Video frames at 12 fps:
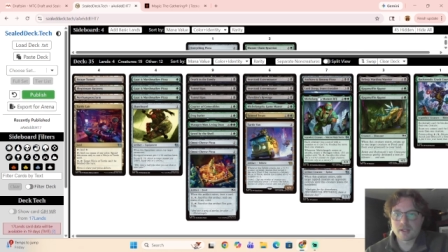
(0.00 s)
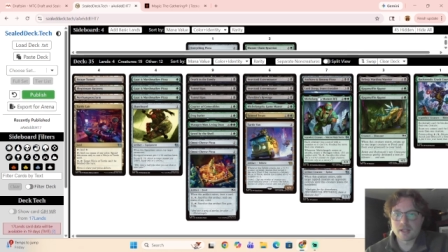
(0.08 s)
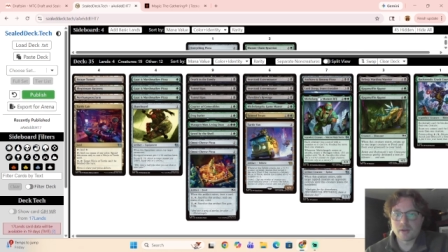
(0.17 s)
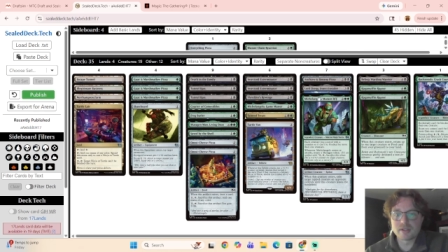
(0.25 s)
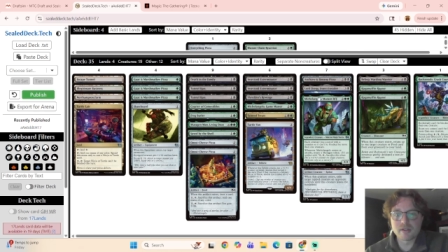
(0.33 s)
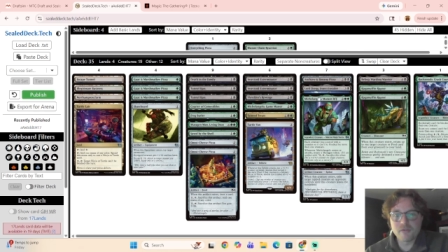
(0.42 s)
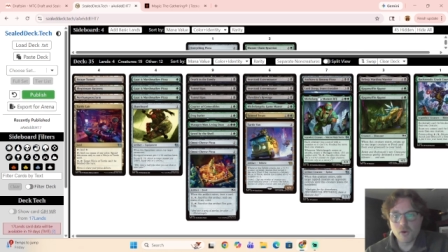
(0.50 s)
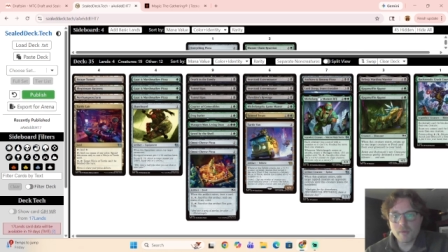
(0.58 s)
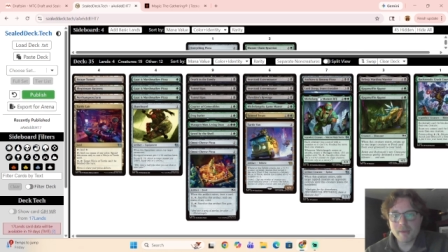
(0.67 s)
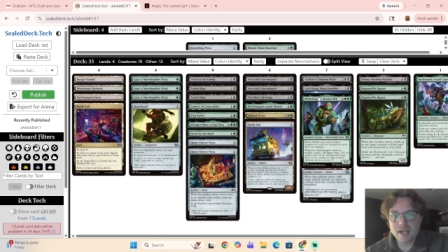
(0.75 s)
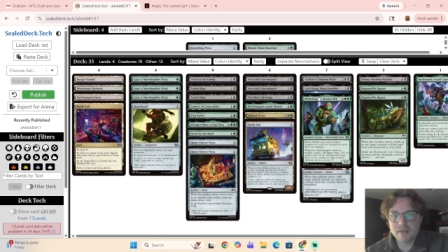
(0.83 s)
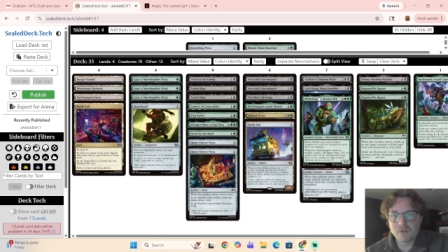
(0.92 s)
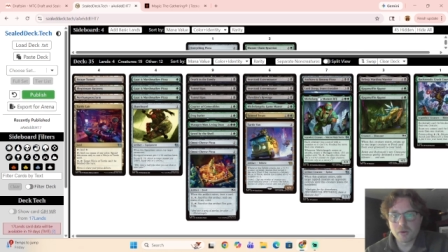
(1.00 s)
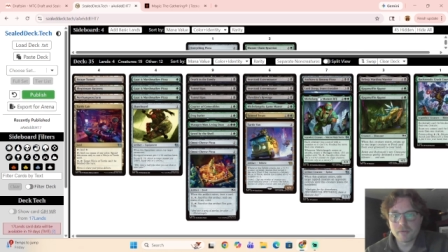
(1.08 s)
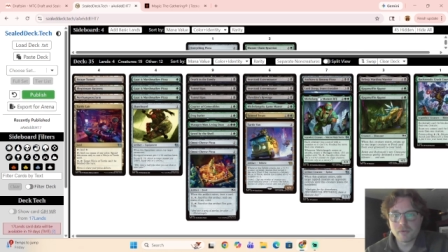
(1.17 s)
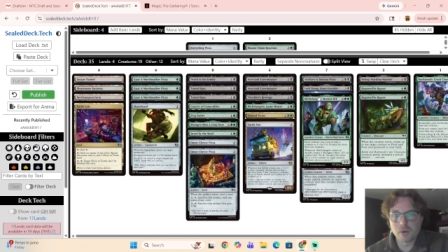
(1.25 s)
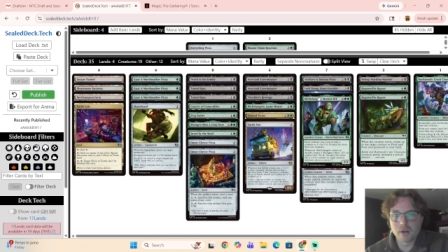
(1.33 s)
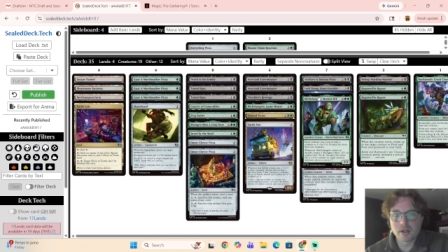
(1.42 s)
Now he's a 4-mana
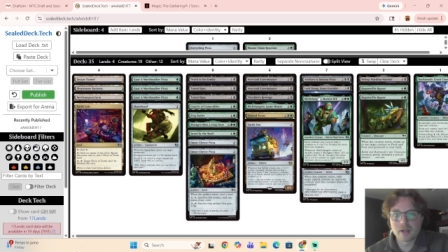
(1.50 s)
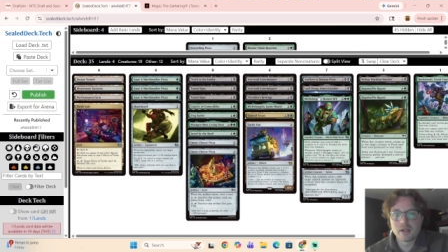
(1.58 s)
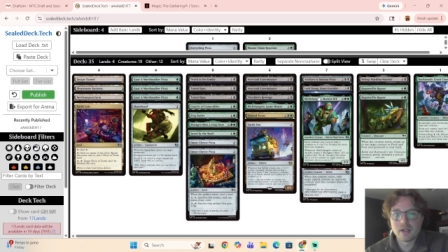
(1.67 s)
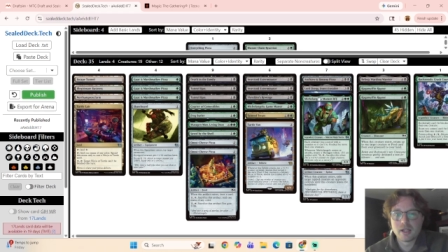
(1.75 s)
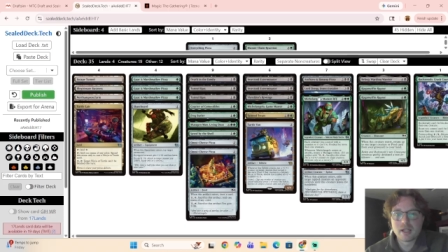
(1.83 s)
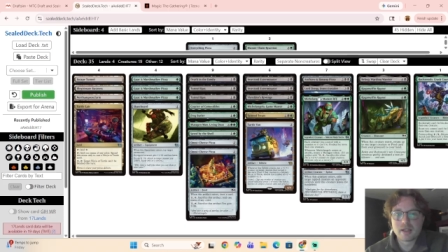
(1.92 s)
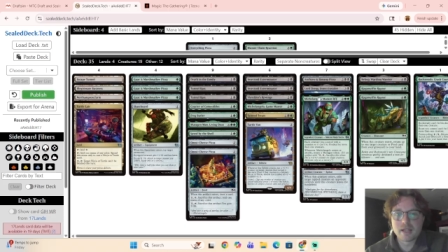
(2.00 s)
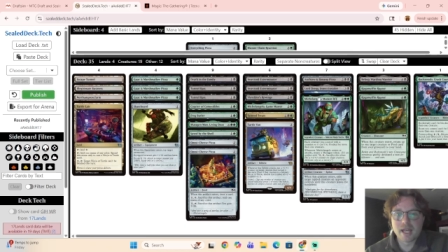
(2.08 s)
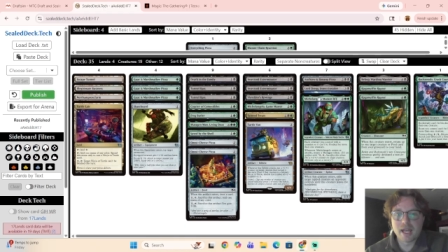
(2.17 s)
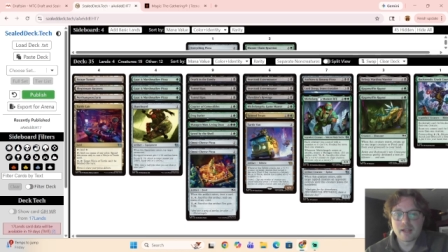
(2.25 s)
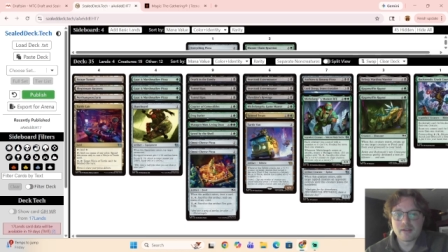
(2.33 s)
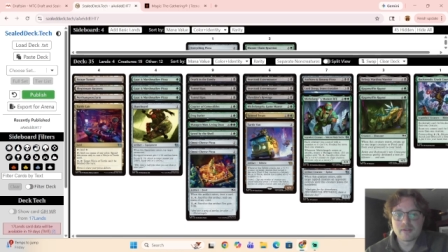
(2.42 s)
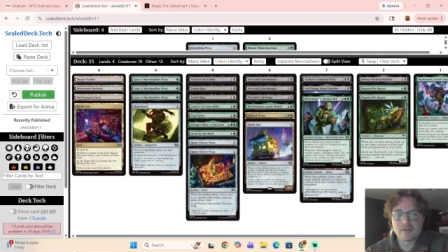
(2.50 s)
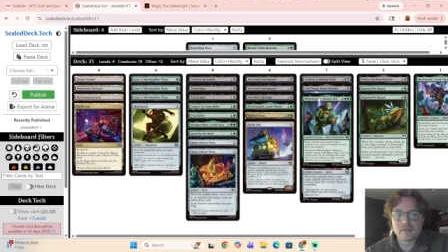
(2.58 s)
4/4 that